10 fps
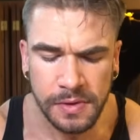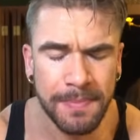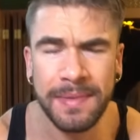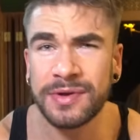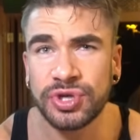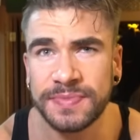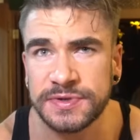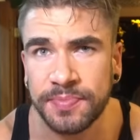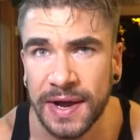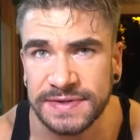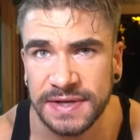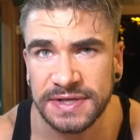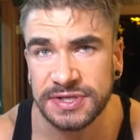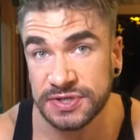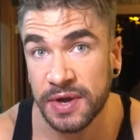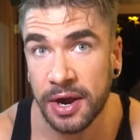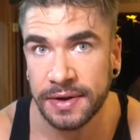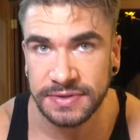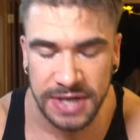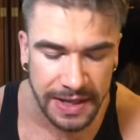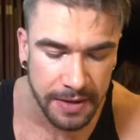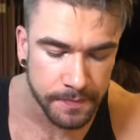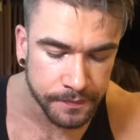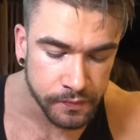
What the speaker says: maybe I shouldn't be surprised like this because we are in Thailand,